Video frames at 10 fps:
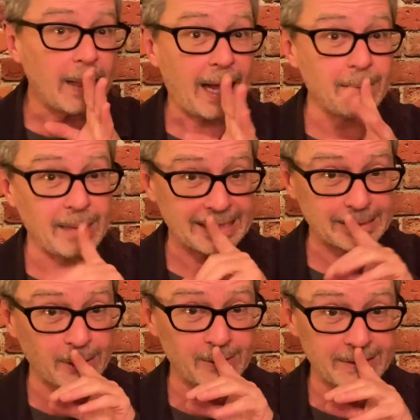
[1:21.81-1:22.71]
I'm not
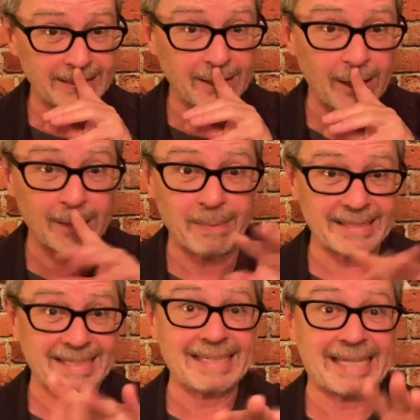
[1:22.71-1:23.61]
supposed to talk
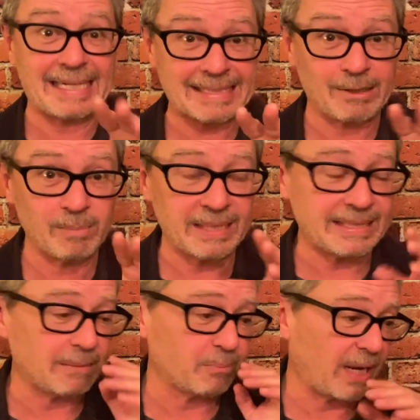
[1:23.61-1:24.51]
about that. That's going to be a
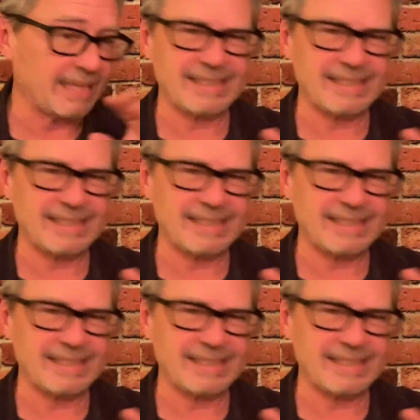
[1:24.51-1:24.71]
surprise.